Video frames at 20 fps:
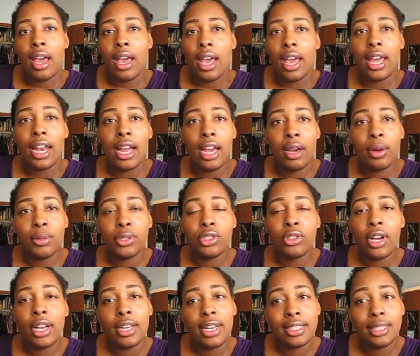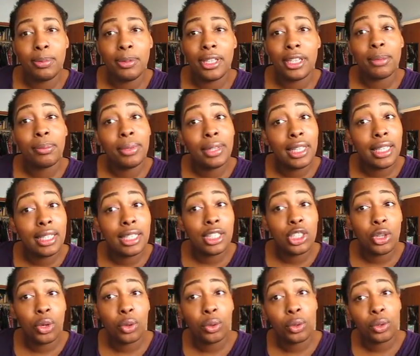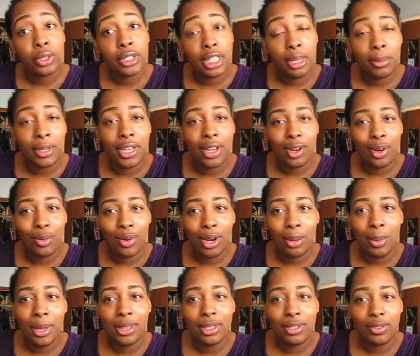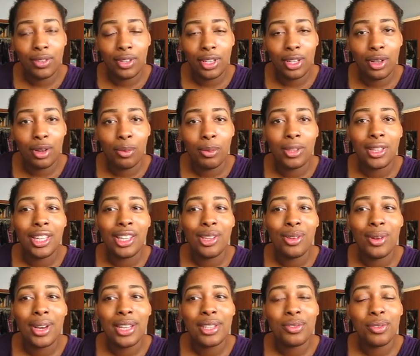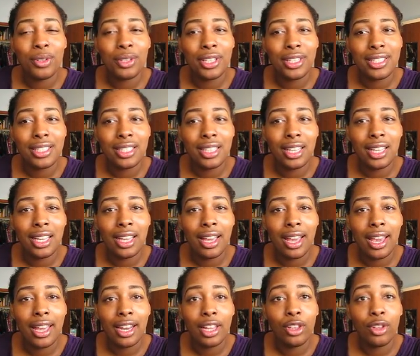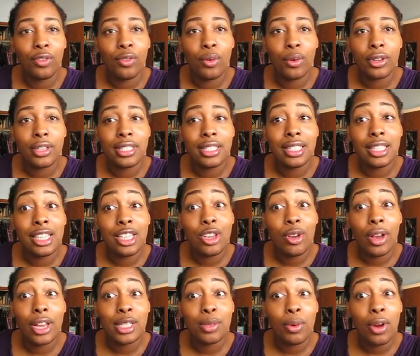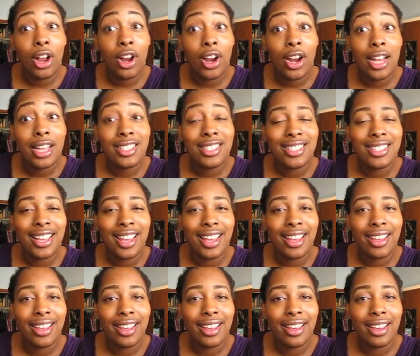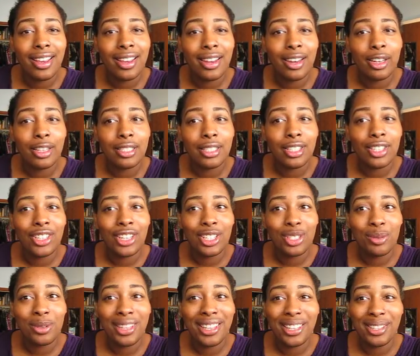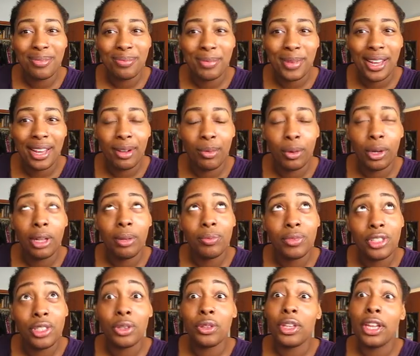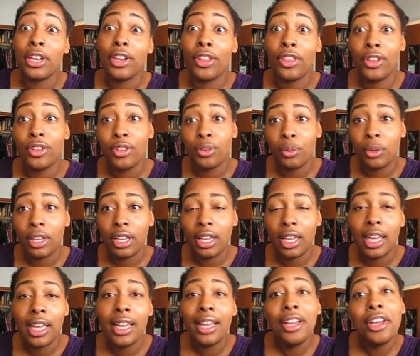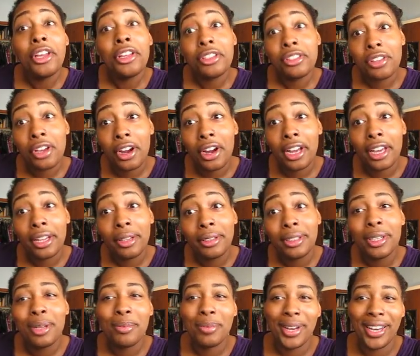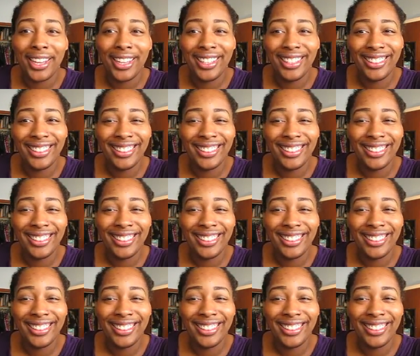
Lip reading: And I was trying not to be a complete and total Debbie Downer when I made this video. But thank you guys for listening, and I look forward to seeing you guys' progress. And see you next week. Bye. Well, see you at the end of this week. Sorry. Bye.